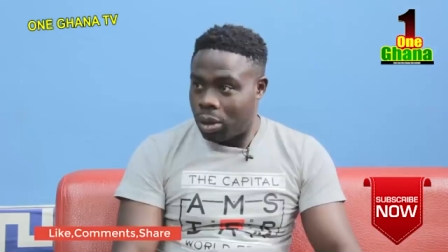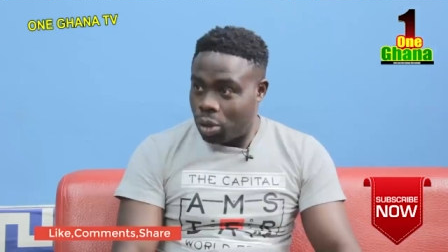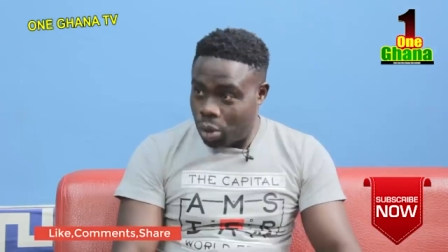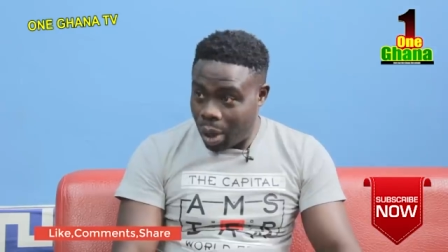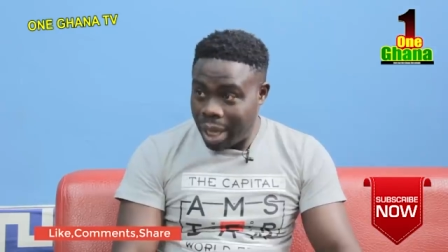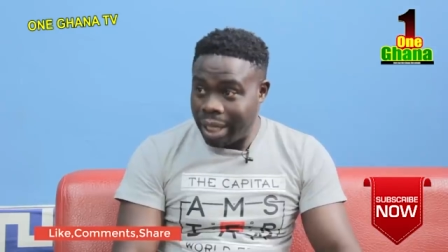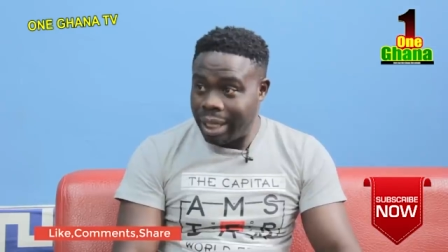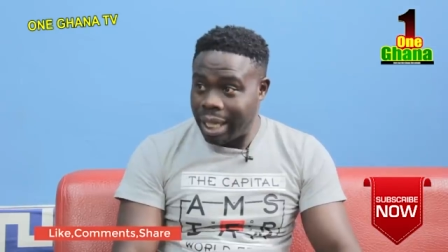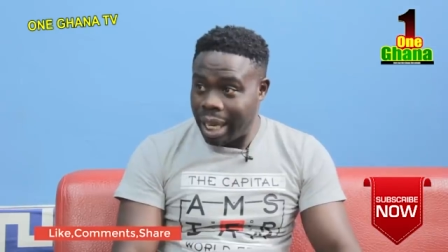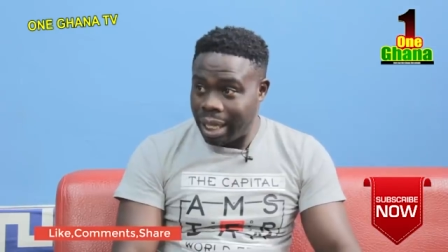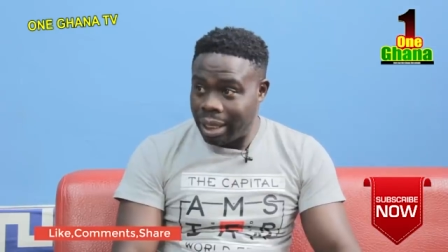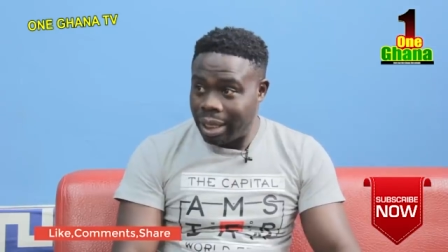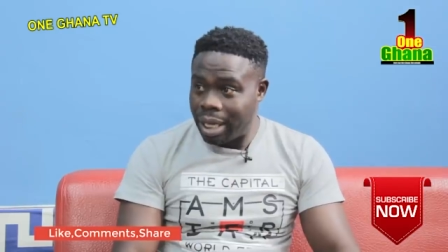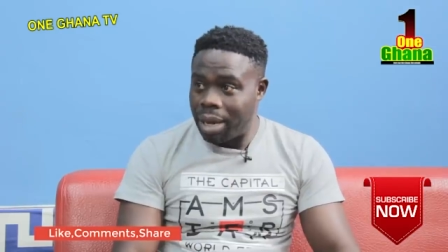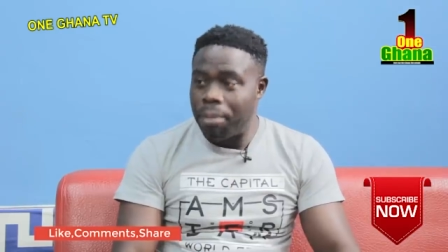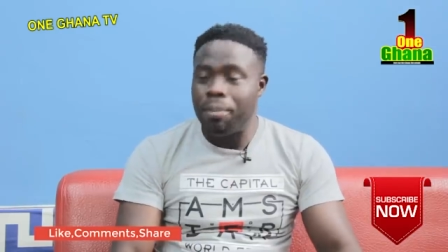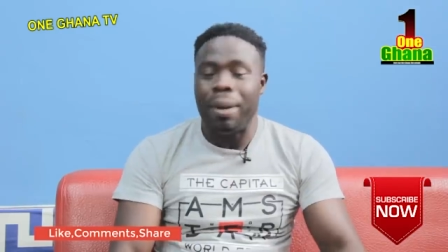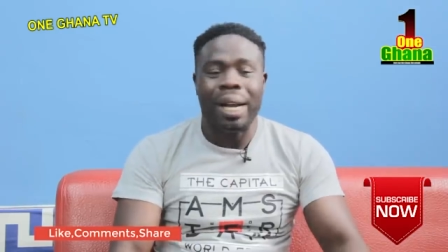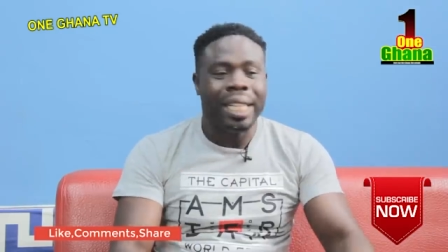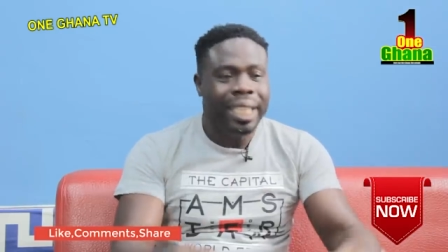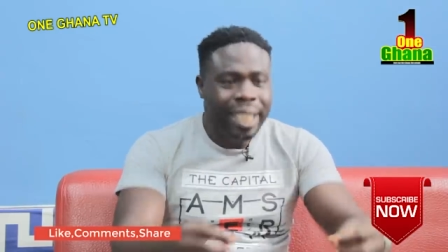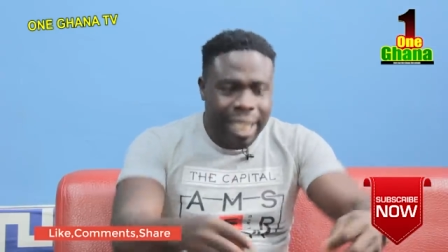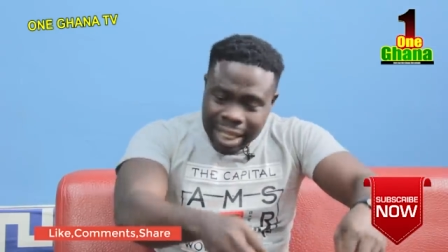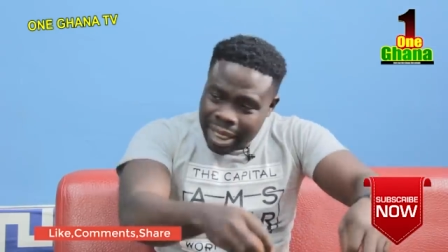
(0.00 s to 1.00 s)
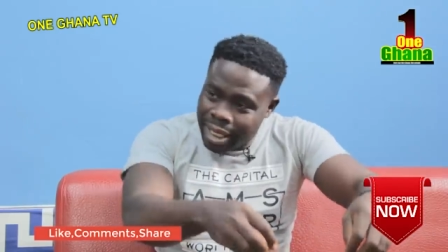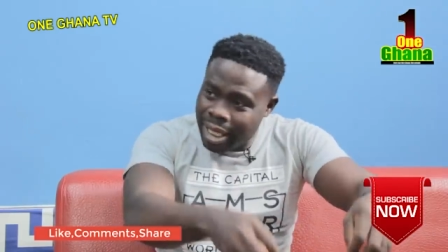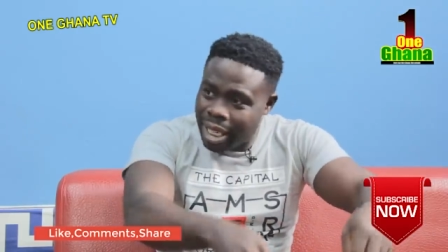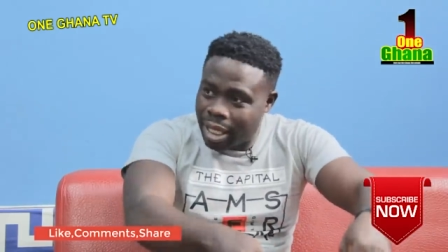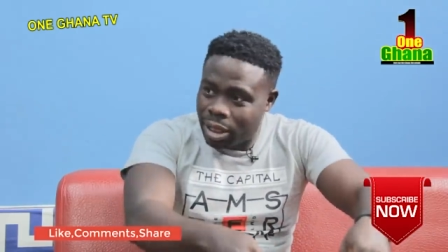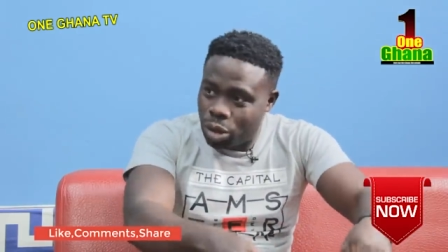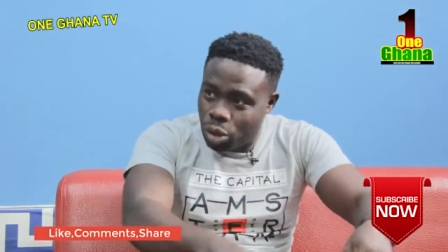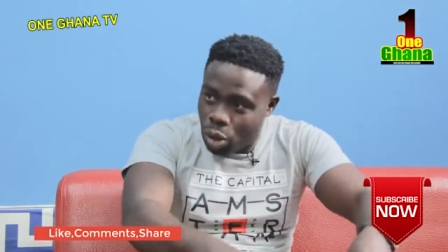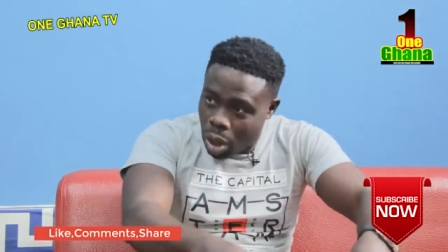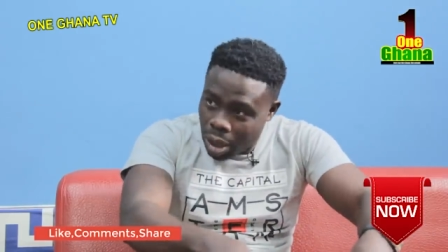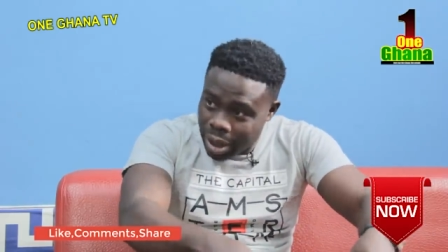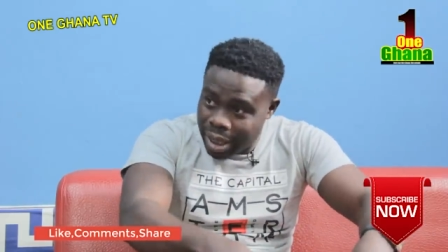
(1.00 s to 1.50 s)
so what I say,
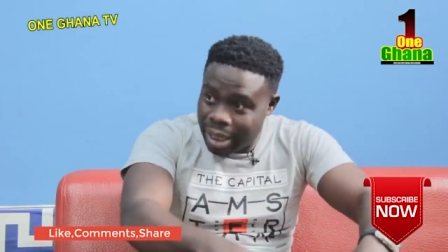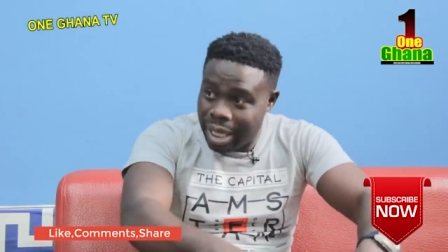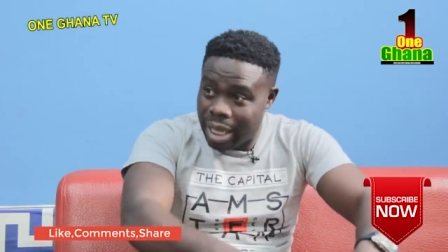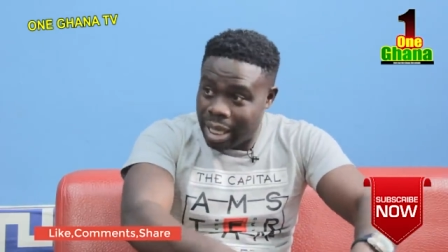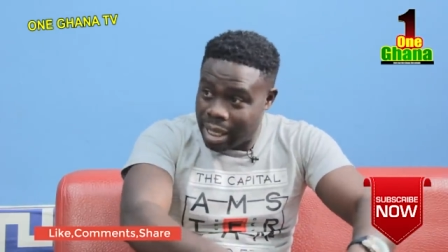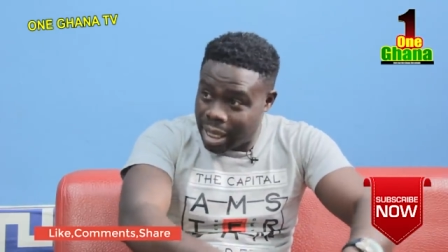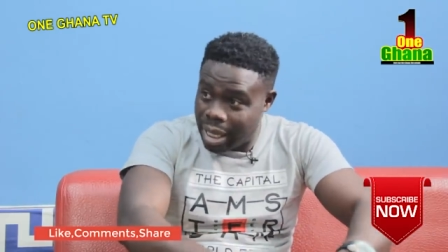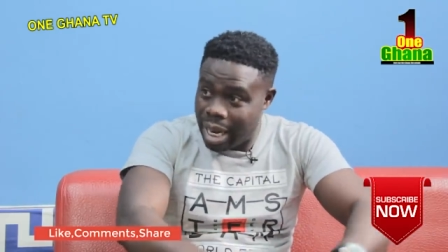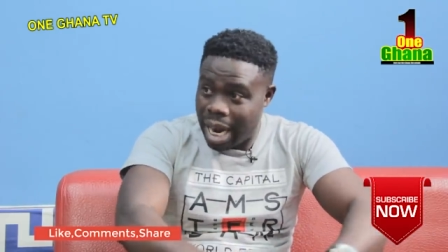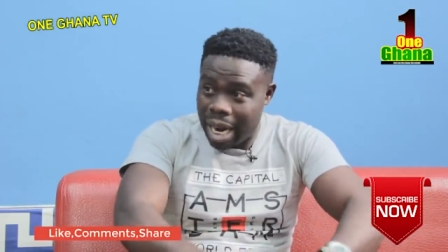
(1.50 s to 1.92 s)
magicians, those days,